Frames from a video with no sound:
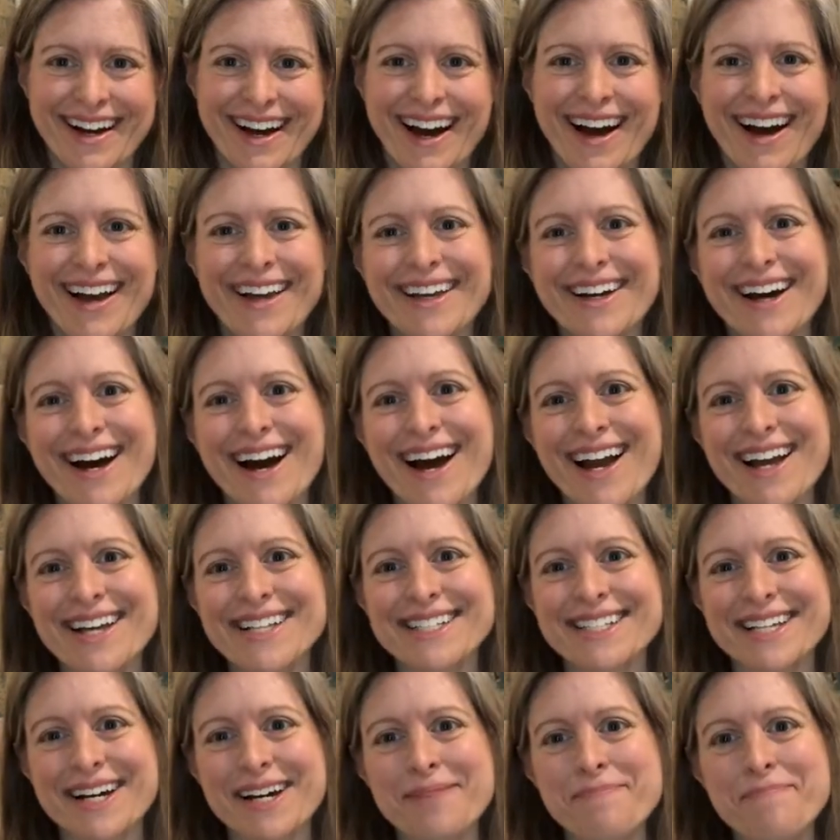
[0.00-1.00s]
guys,
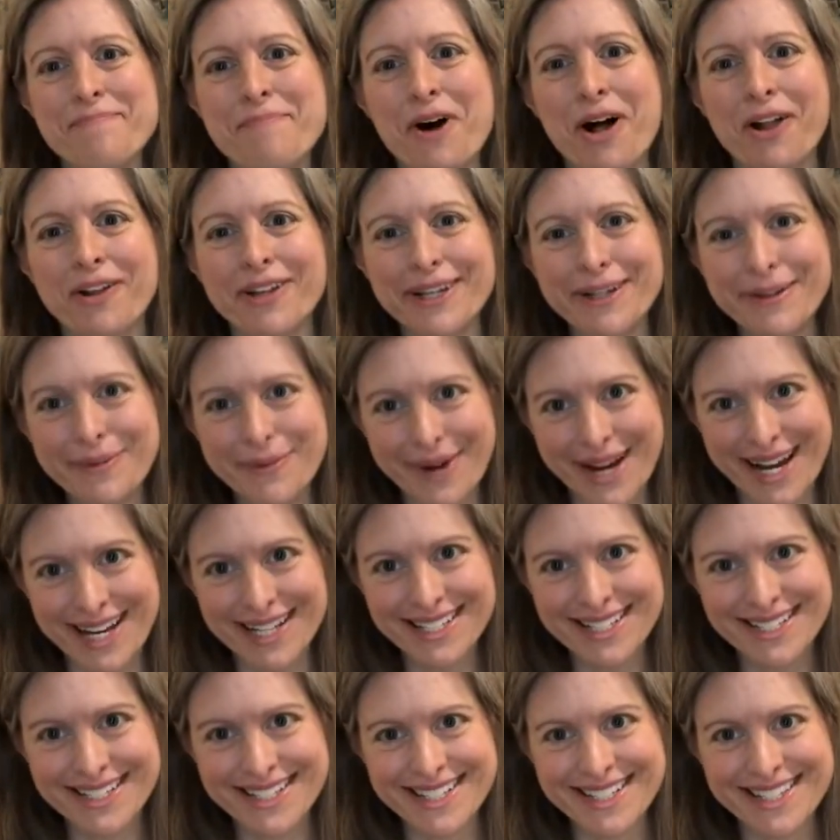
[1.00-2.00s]
I'm Molly
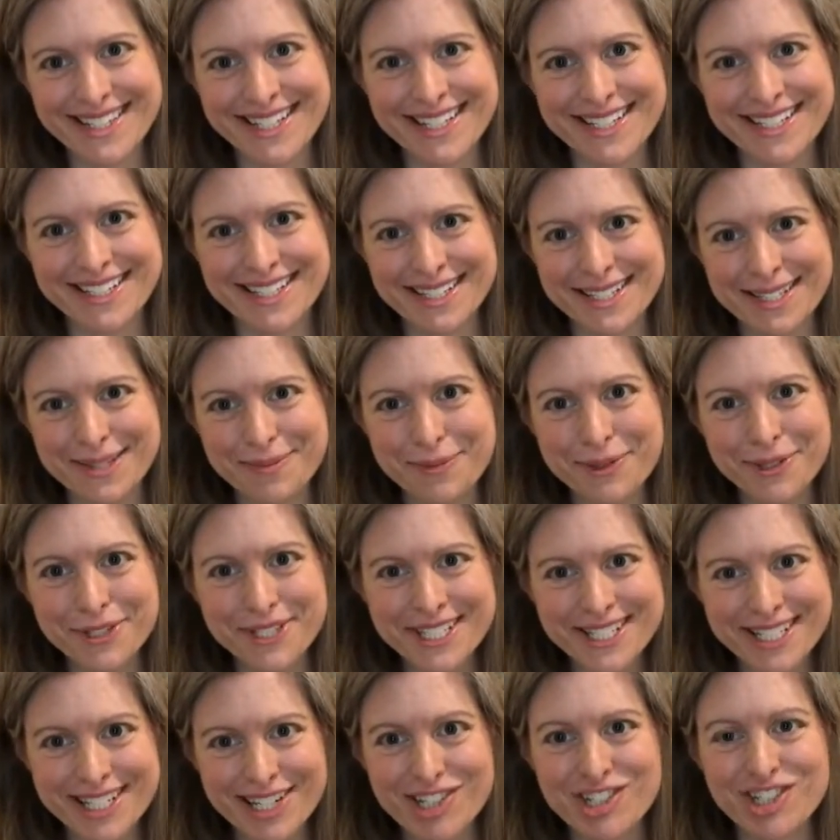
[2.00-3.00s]
West, the Sensible
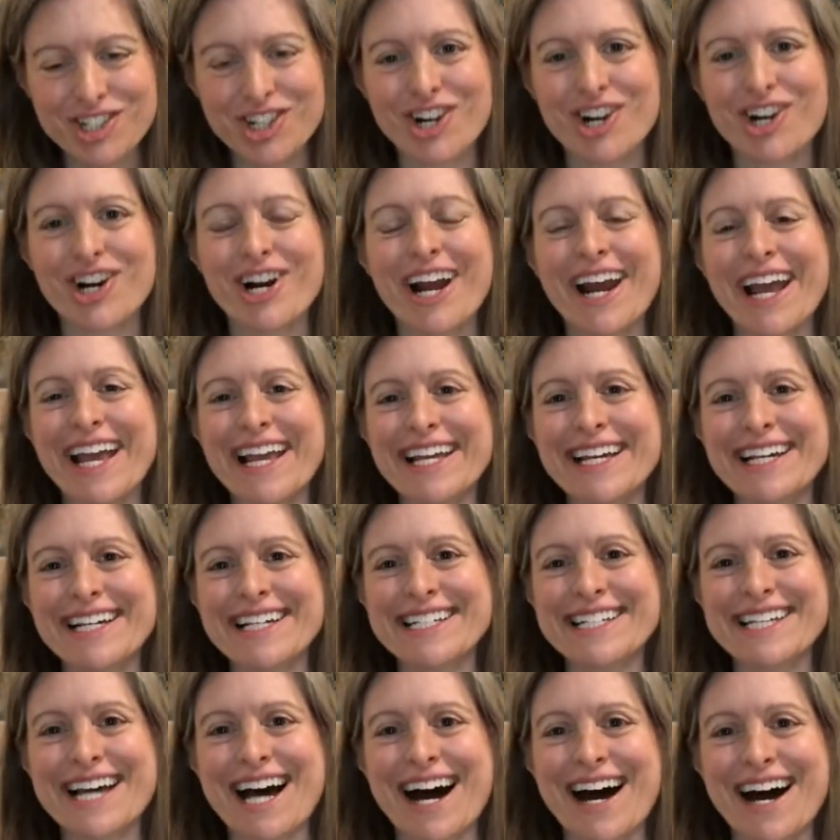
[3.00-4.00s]
Stitcher,
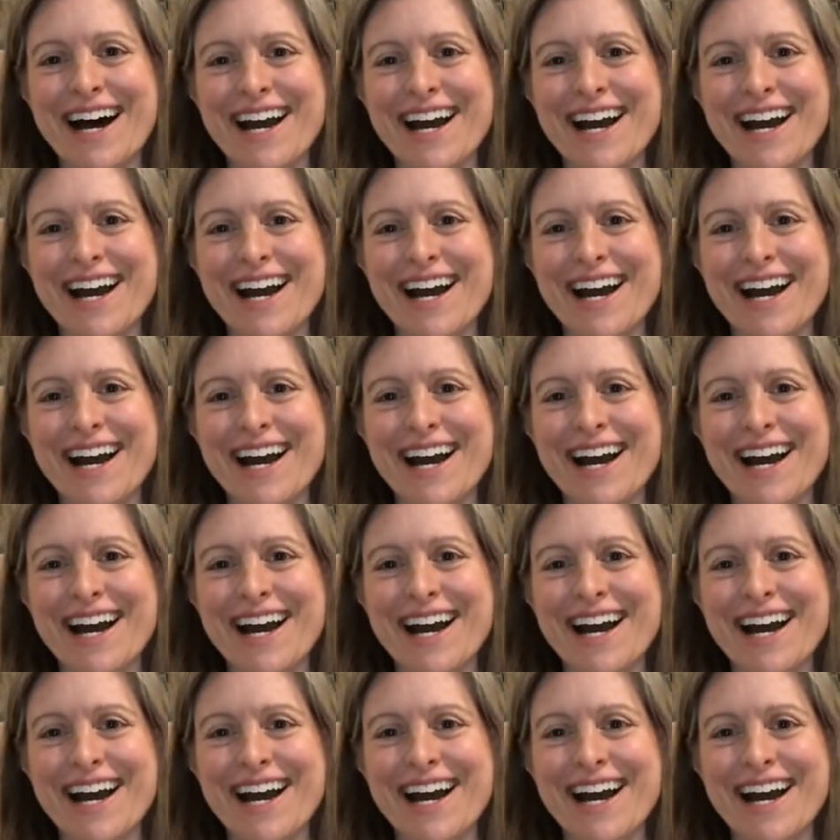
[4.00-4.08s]
and